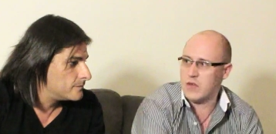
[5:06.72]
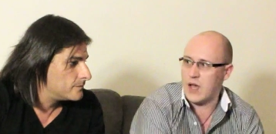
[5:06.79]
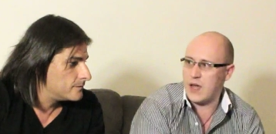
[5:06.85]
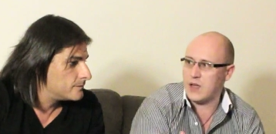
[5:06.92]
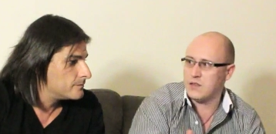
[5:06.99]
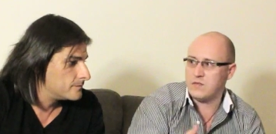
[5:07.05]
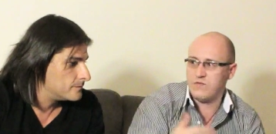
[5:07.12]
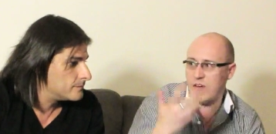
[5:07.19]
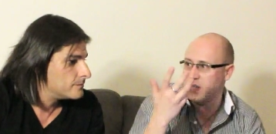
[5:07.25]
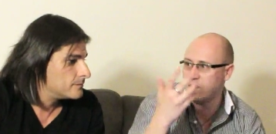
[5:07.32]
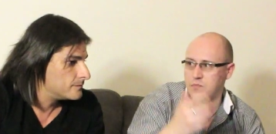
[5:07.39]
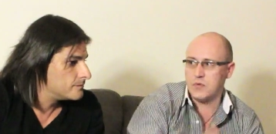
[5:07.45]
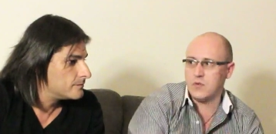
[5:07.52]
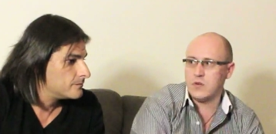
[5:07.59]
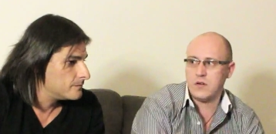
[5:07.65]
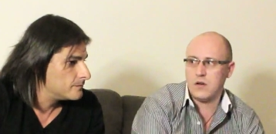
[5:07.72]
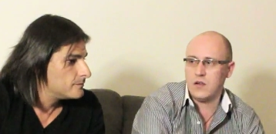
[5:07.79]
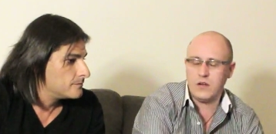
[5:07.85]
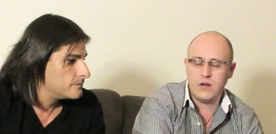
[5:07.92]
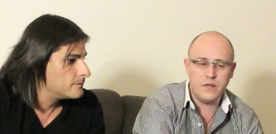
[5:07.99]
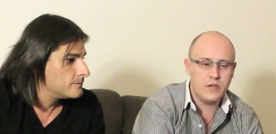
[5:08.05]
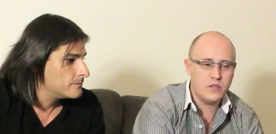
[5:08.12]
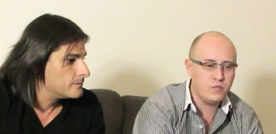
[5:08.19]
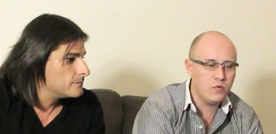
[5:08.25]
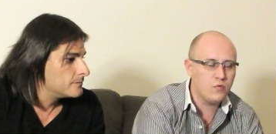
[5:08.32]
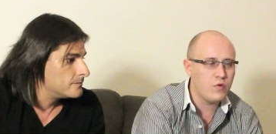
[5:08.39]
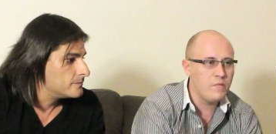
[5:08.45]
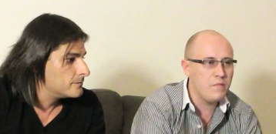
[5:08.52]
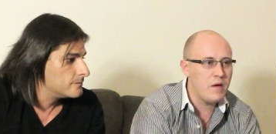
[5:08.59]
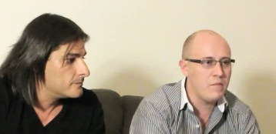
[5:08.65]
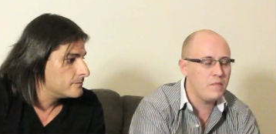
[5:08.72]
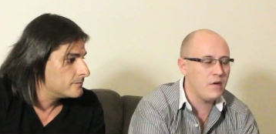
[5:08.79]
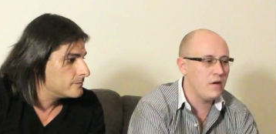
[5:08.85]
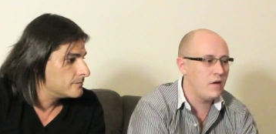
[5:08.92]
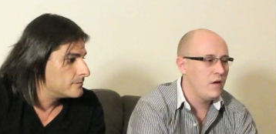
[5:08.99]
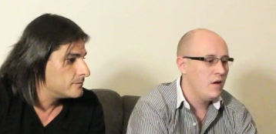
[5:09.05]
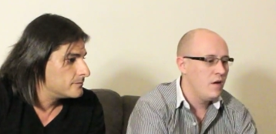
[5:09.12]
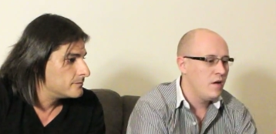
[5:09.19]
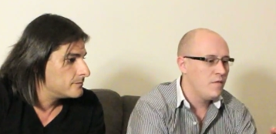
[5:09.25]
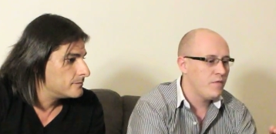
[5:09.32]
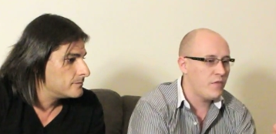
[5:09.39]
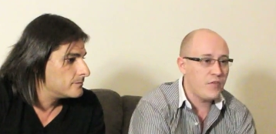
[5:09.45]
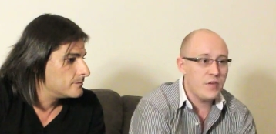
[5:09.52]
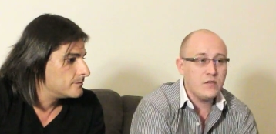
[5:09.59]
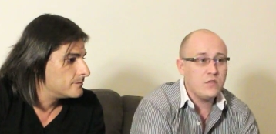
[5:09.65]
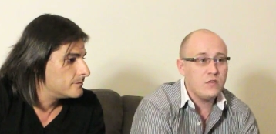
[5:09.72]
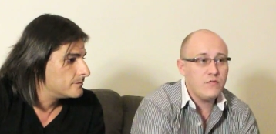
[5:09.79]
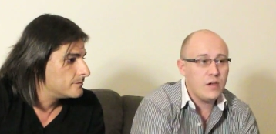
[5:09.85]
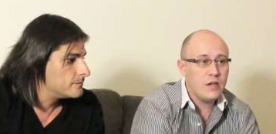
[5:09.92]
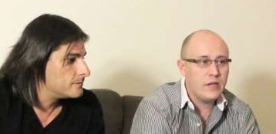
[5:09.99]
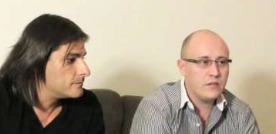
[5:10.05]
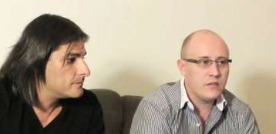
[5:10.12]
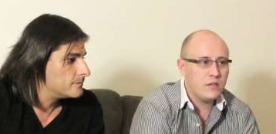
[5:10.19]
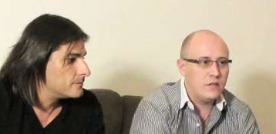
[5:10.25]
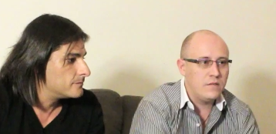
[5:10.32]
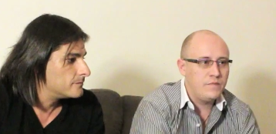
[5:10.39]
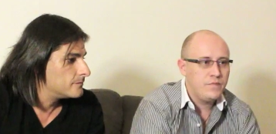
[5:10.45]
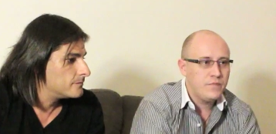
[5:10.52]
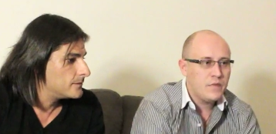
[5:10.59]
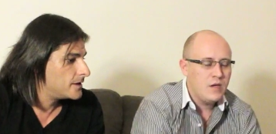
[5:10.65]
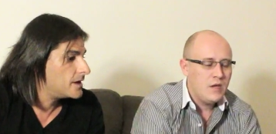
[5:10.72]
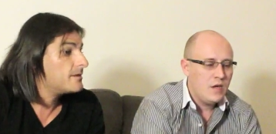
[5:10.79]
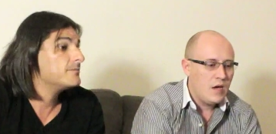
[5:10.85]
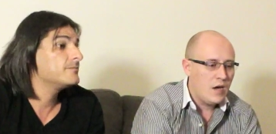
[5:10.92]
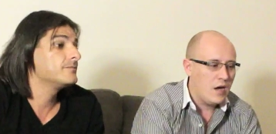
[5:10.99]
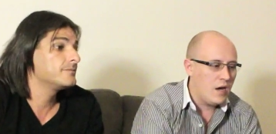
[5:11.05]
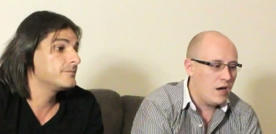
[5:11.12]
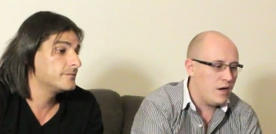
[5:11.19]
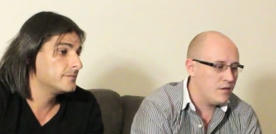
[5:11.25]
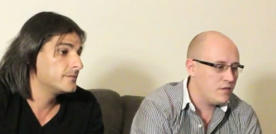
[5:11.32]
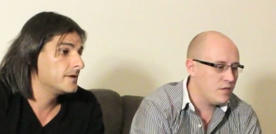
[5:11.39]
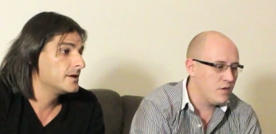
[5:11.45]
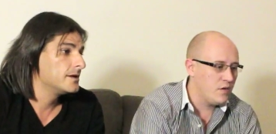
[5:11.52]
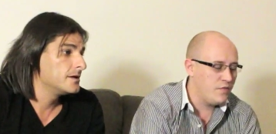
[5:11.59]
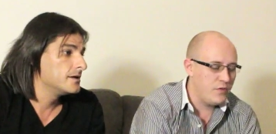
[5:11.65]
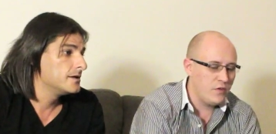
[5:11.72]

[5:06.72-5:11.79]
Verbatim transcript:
Speaker 1: ads, Facebook, a lot of these will remember the things you've clicked on yeah. Uh, so if